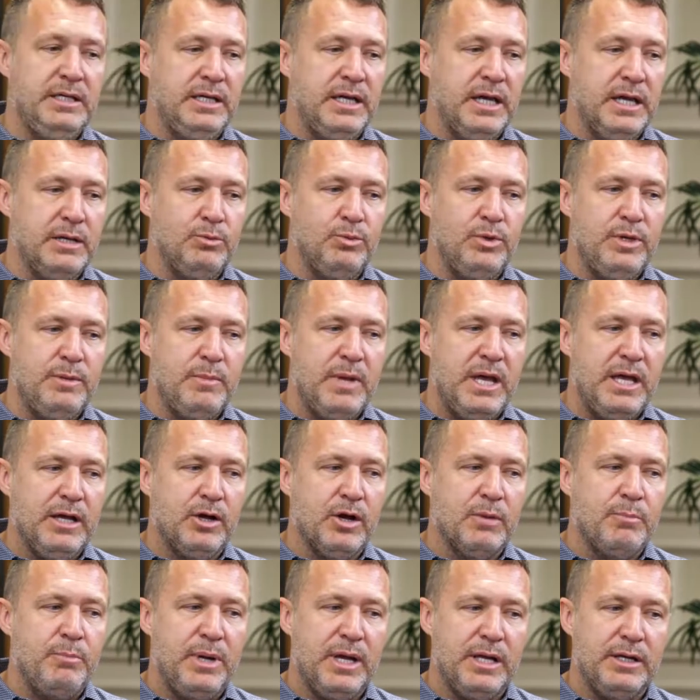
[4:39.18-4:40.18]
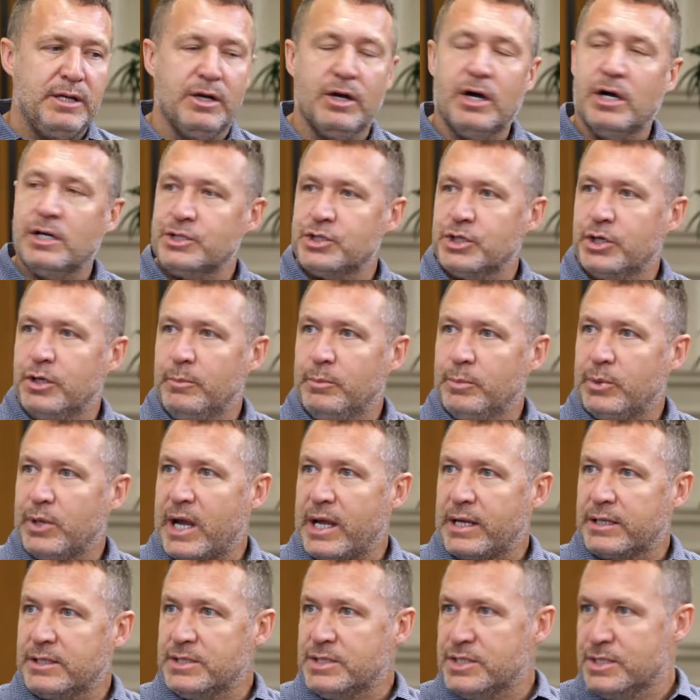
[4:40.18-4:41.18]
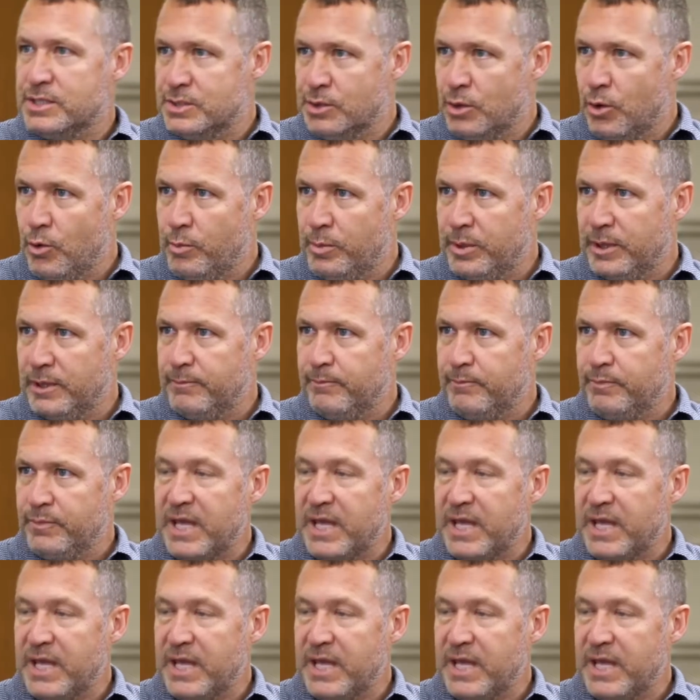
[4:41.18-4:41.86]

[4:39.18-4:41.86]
can we make our pedagogical practices open